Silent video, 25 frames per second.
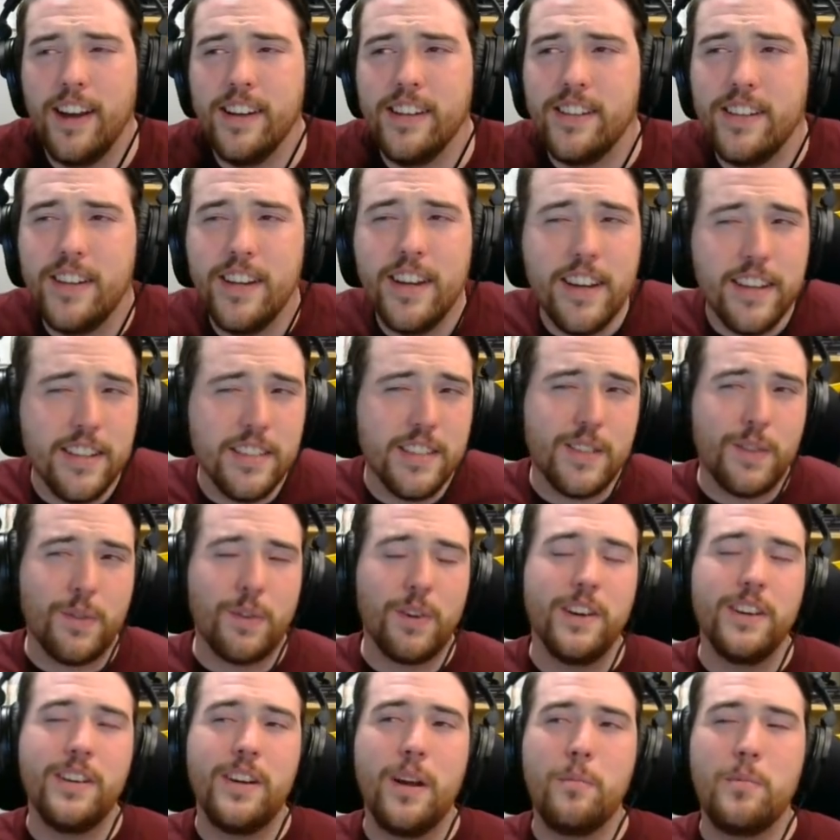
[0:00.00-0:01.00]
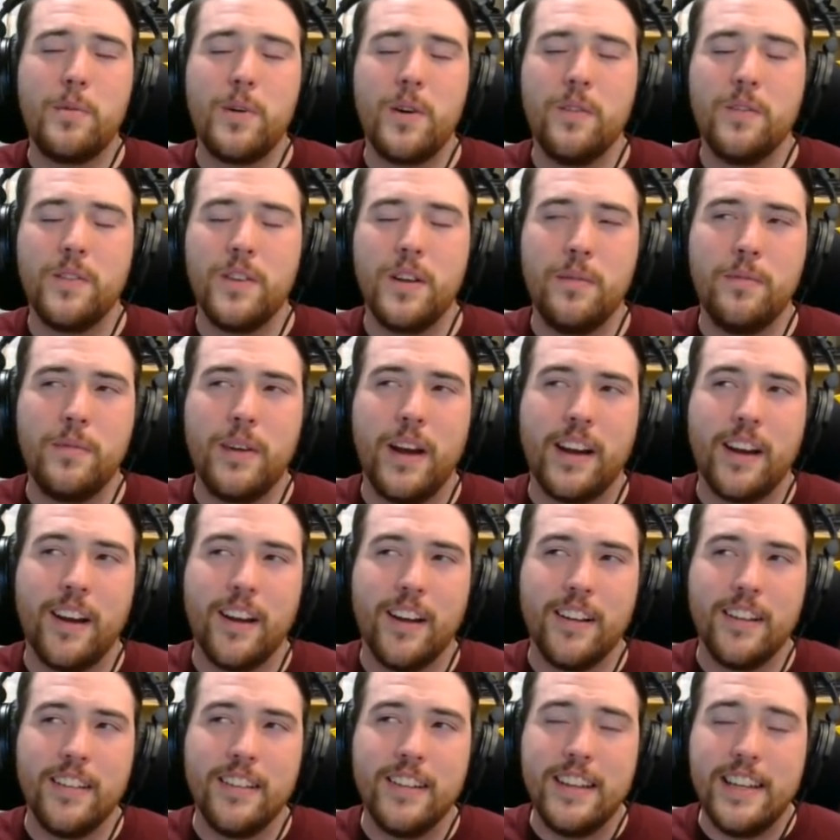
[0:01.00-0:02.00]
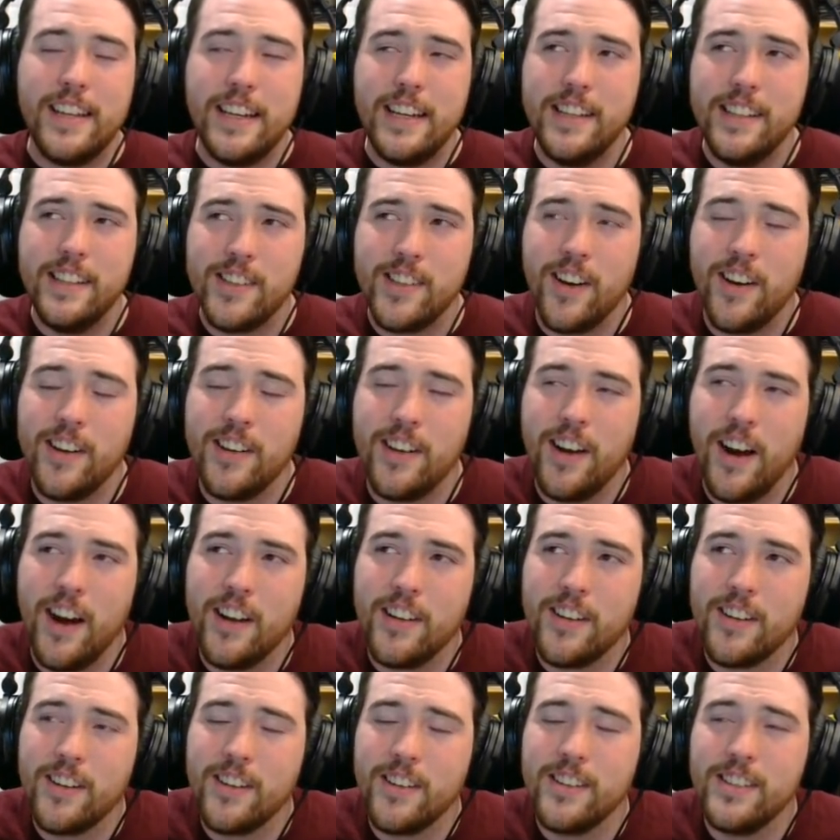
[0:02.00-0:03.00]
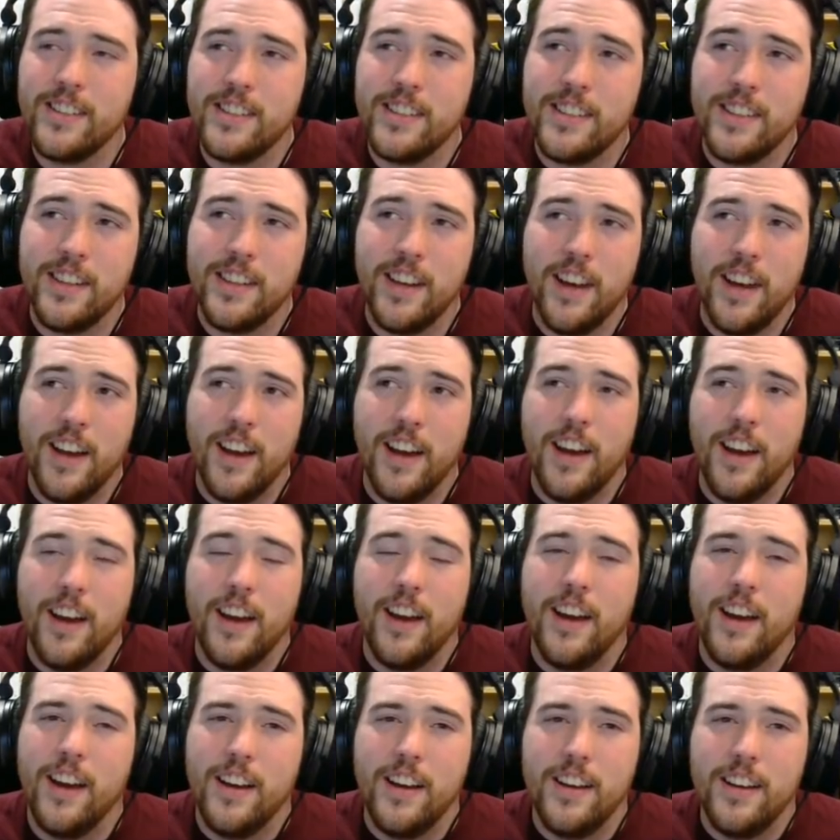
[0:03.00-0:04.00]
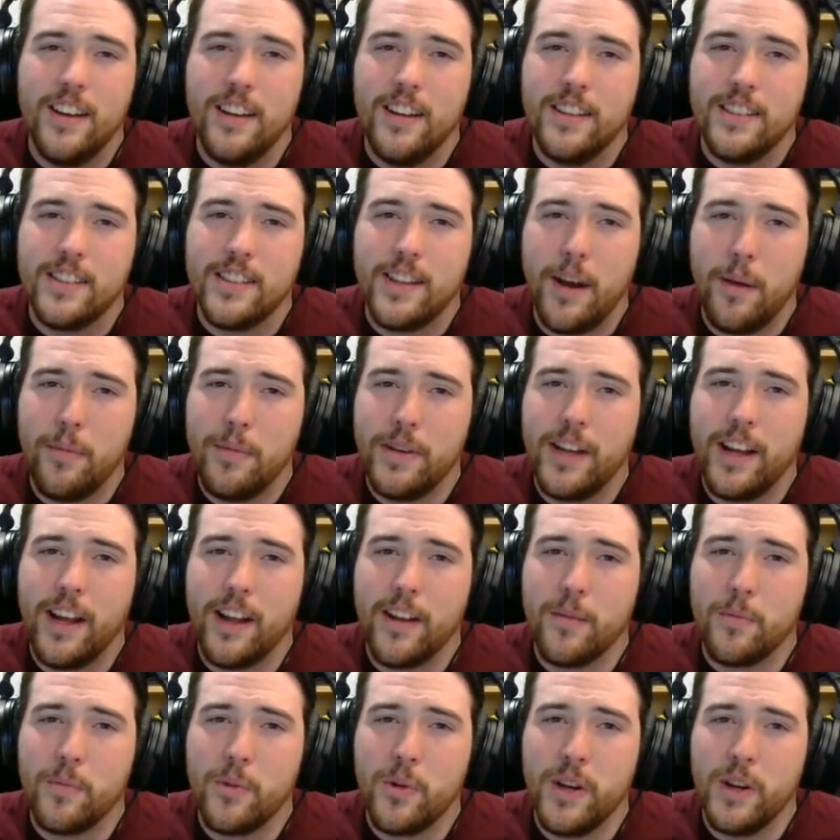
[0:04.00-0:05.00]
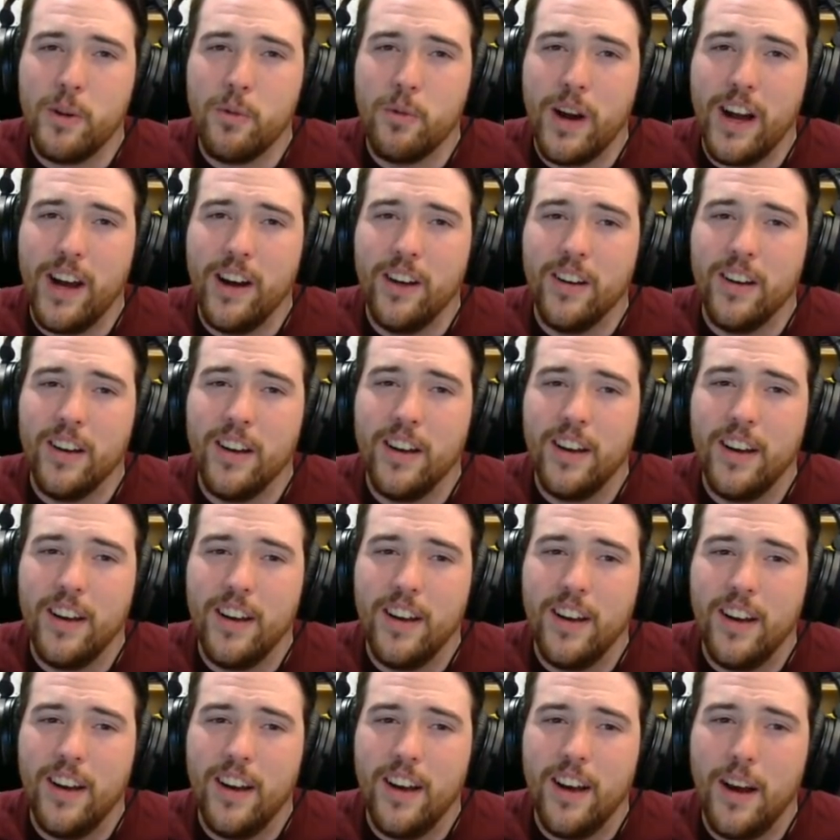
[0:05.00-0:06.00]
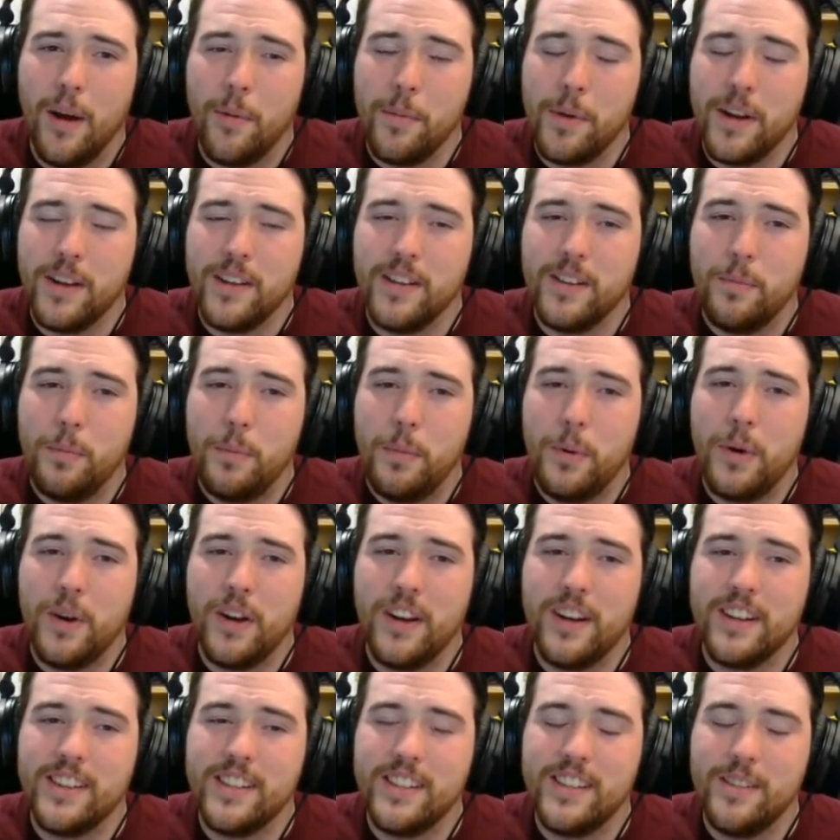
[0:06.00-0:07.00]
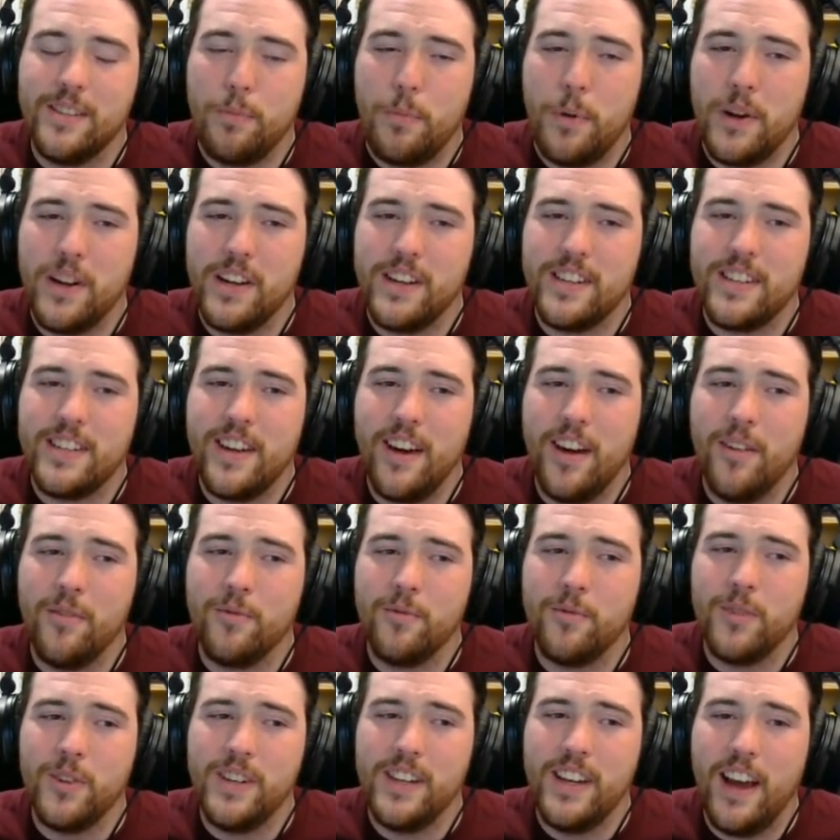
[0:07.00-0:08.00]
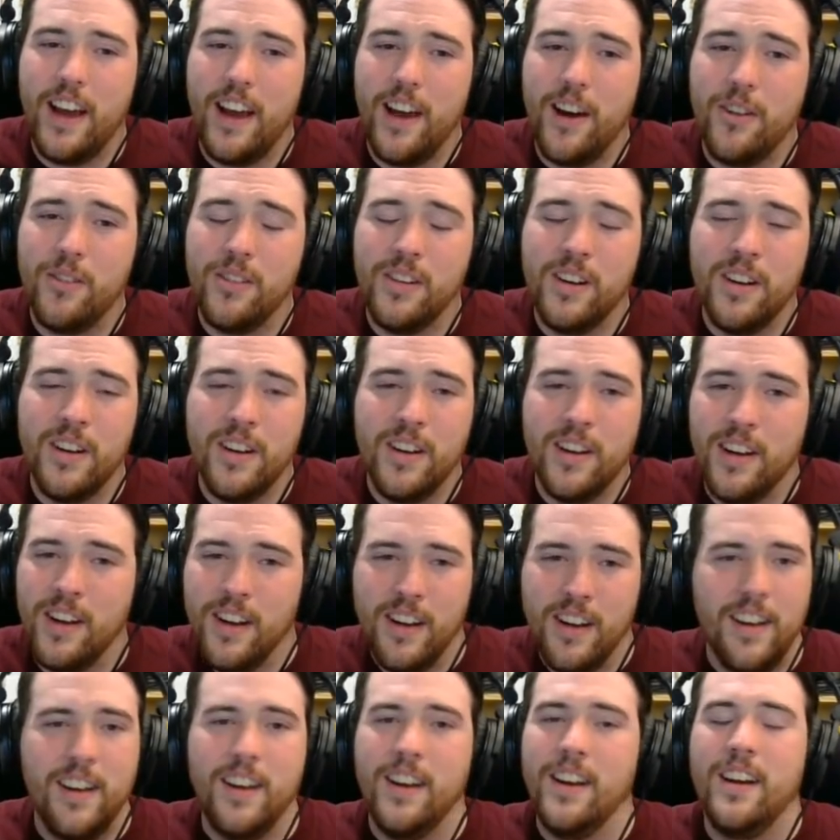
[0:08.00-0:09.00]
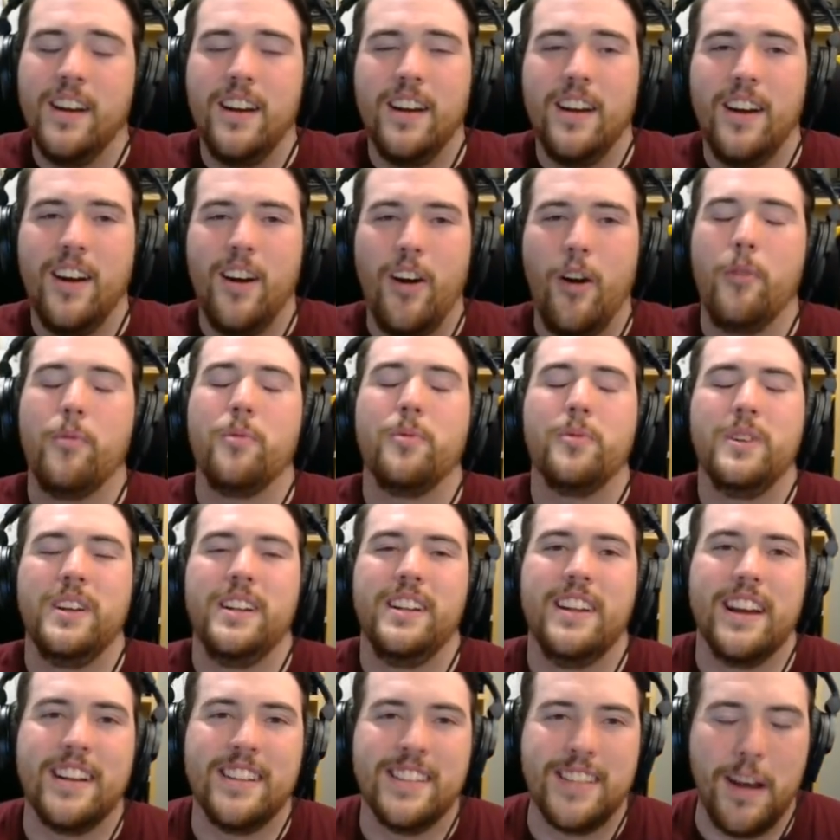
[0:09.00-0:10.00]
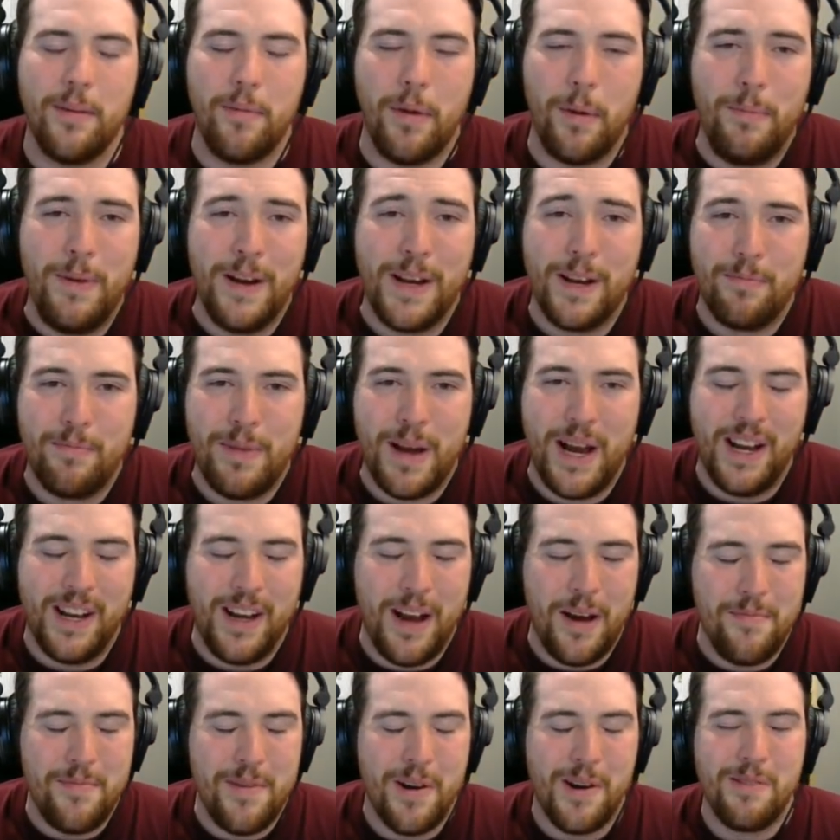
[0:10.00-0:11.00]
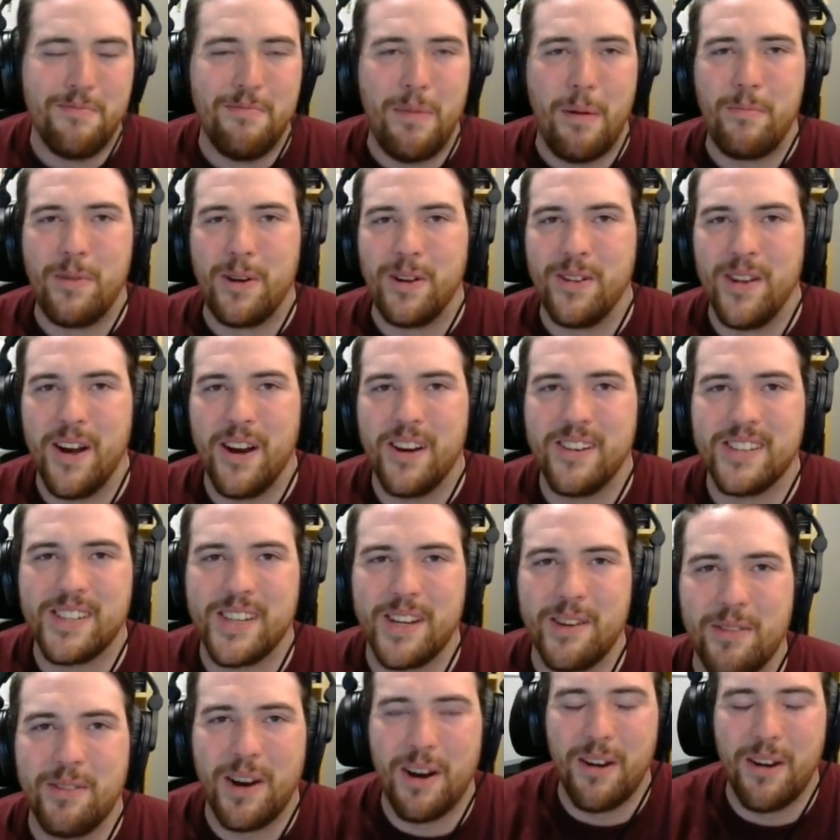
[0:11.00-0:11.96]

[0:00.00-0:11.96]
ideas for a number of them. I got leads on others. It's coming together pretty well. I'm gonna put it put it down for now. Hopefully next time I pick back up, I remember largely